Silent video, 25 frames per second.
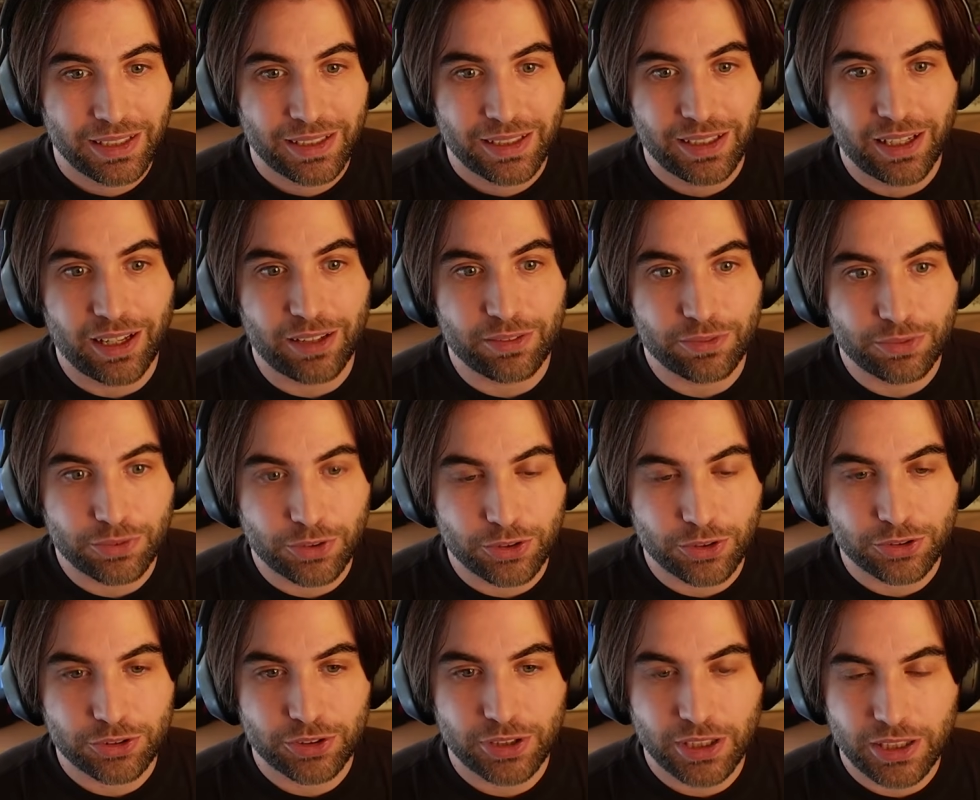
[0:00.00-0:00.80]

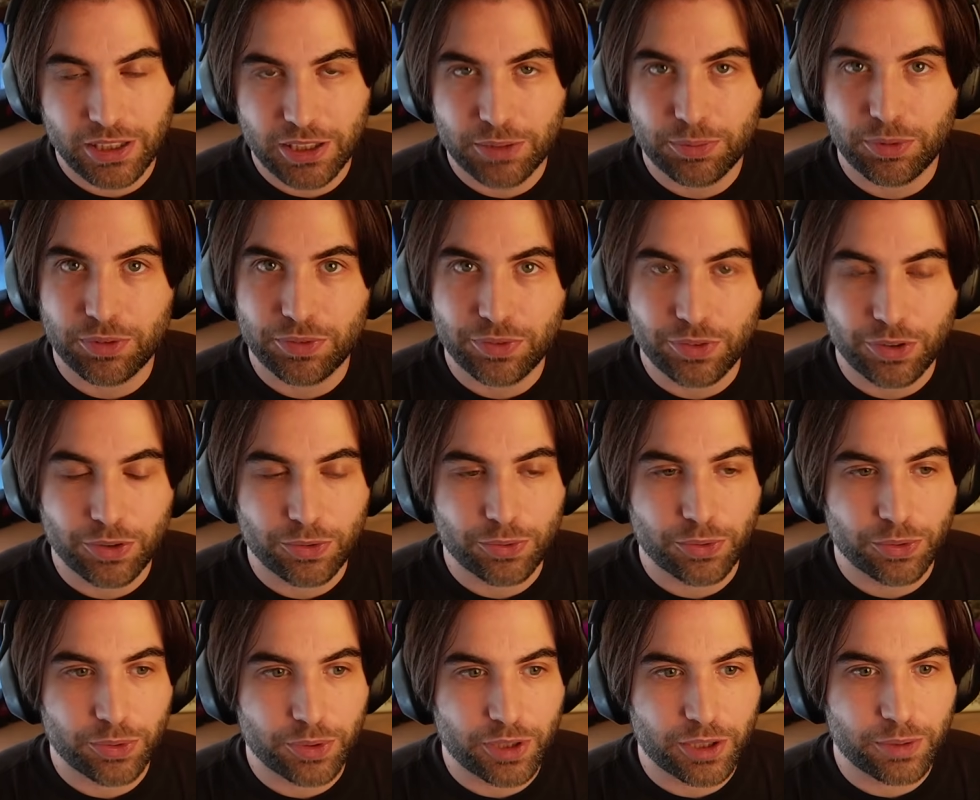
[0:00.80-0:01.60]
Unfortunately, before
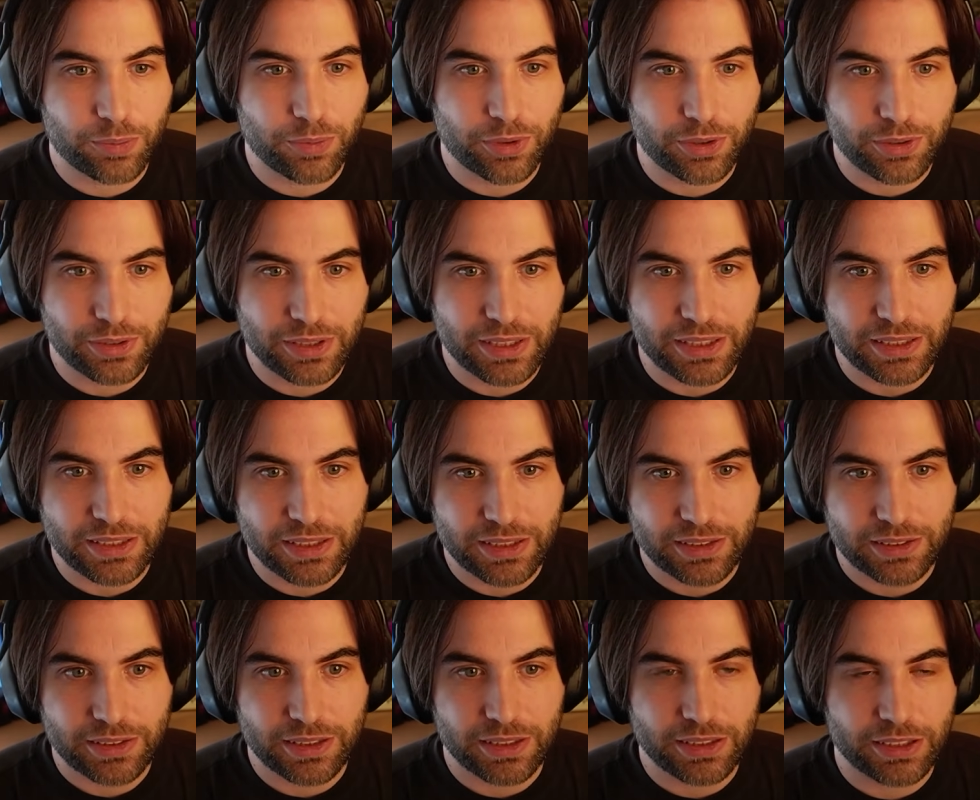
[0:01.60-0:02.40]
we were more
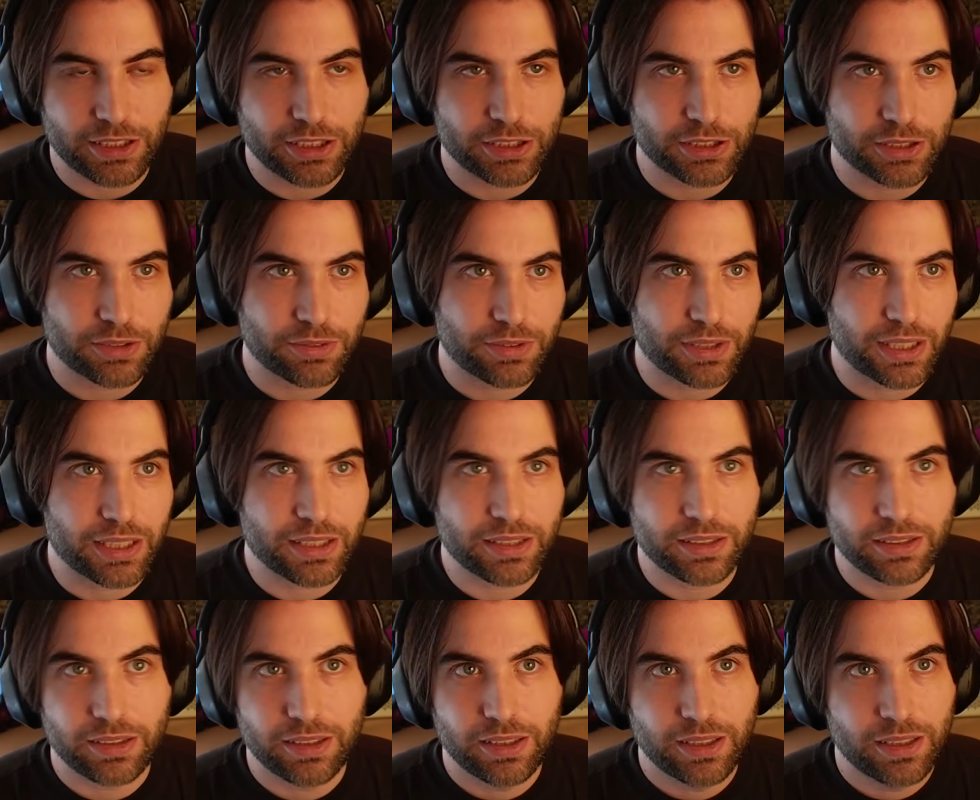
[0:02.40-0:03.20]
lenient in terms of
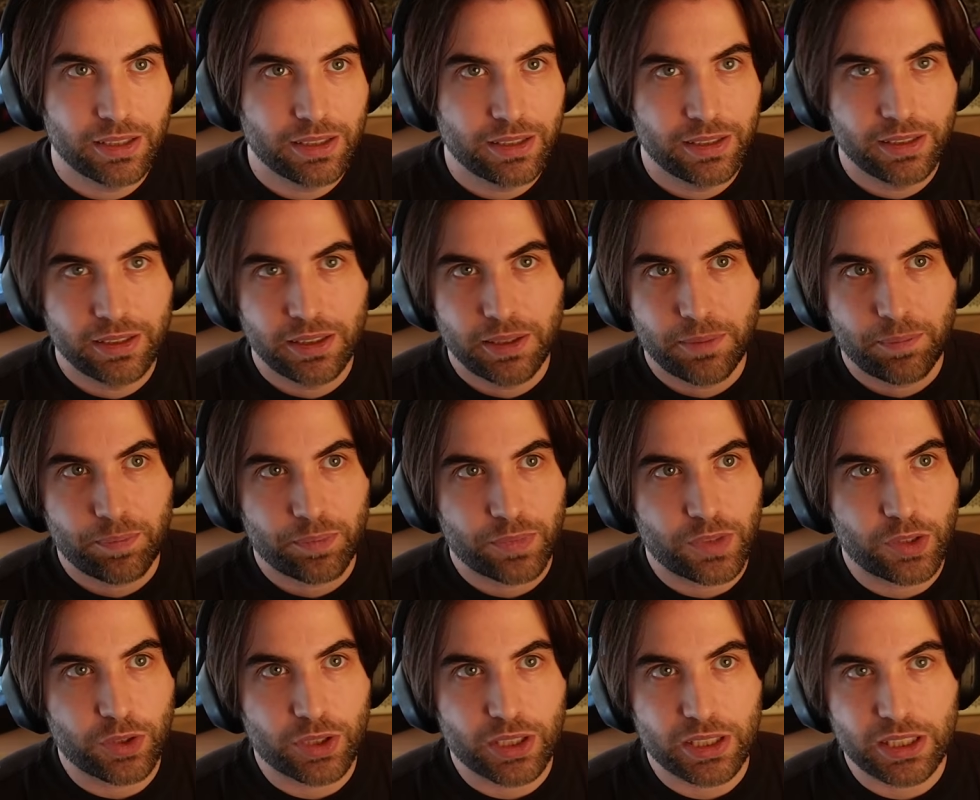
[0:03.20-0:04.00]
like
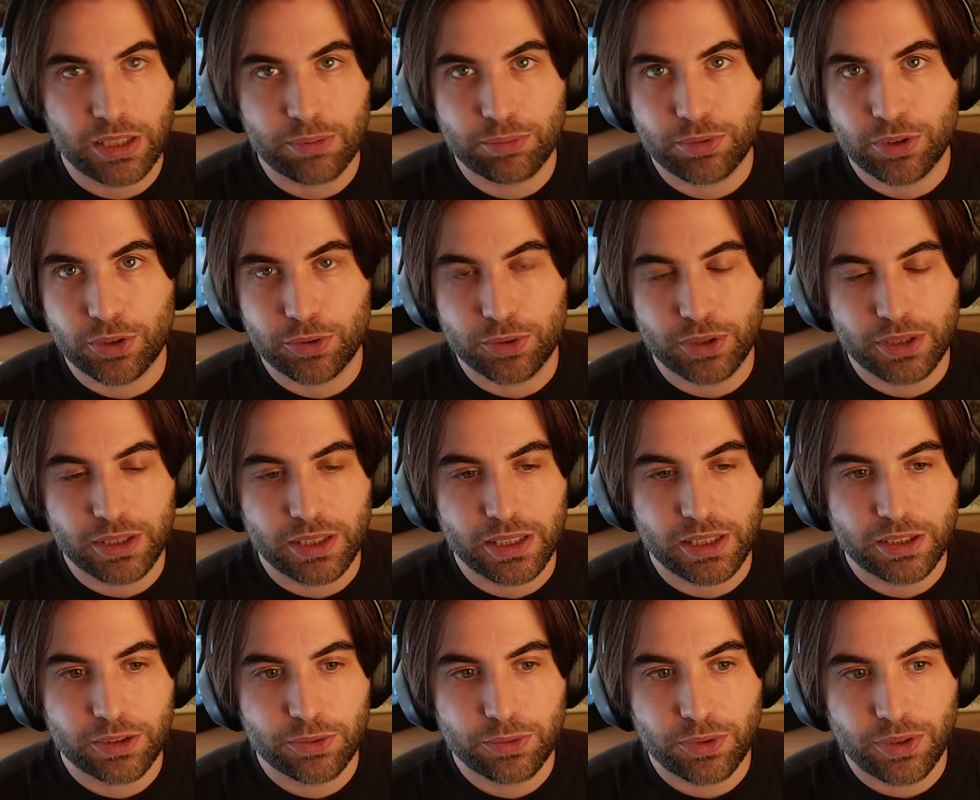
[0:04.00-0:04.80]
you can upload it
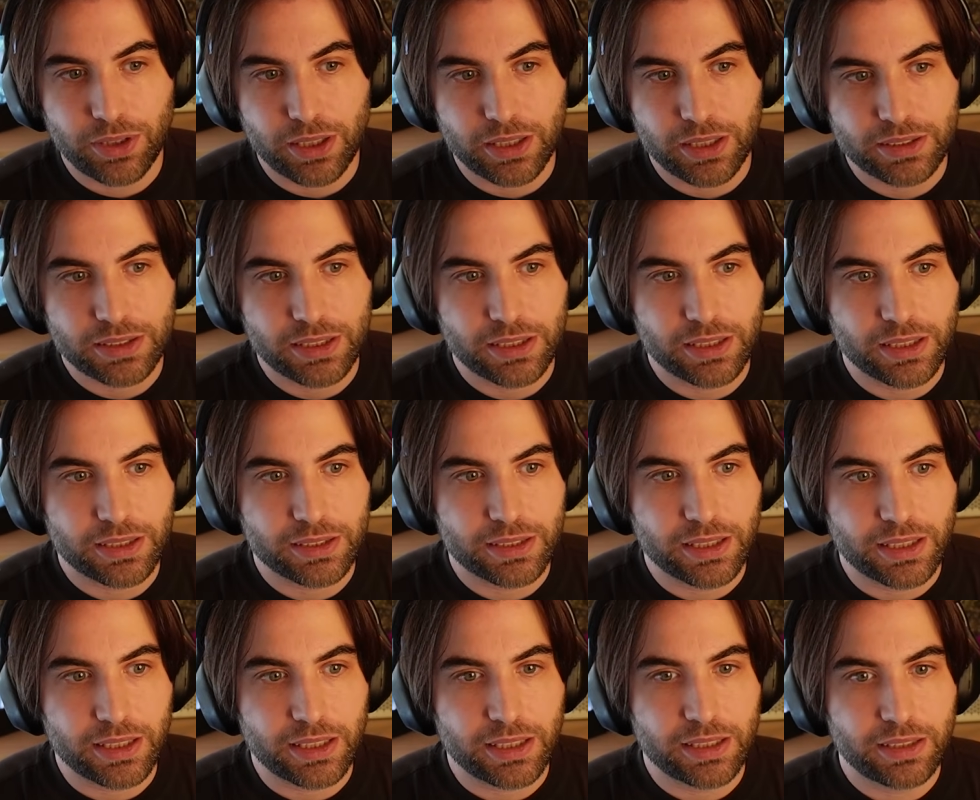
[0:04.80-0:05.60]
anywhere and send us a
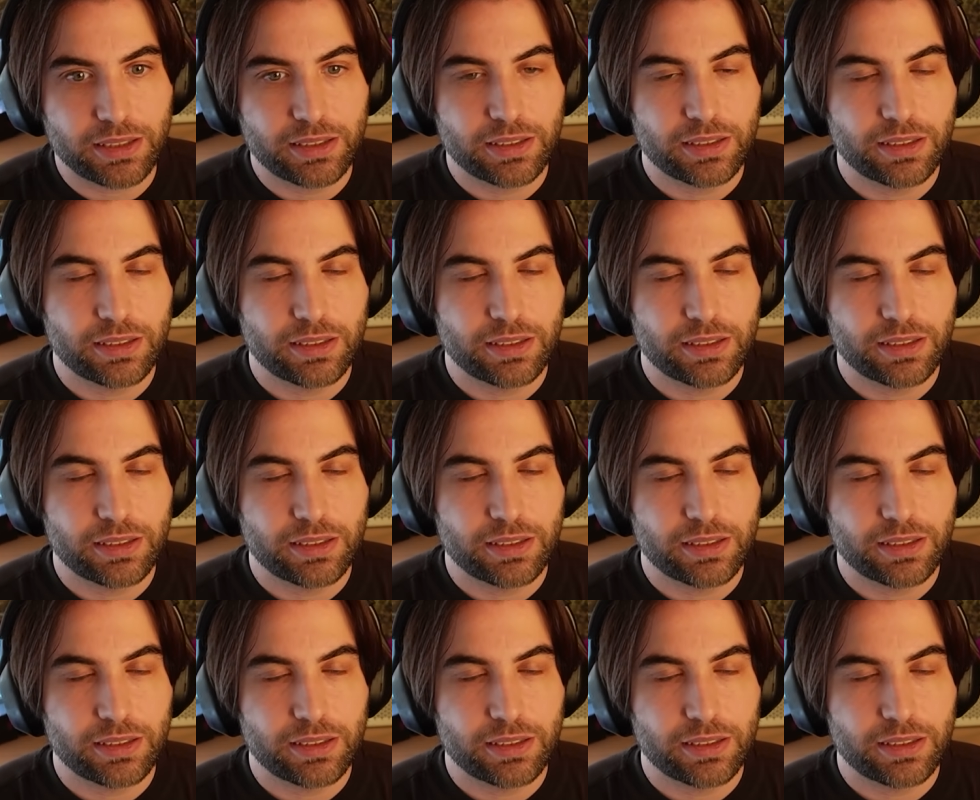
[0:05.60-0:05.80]
link,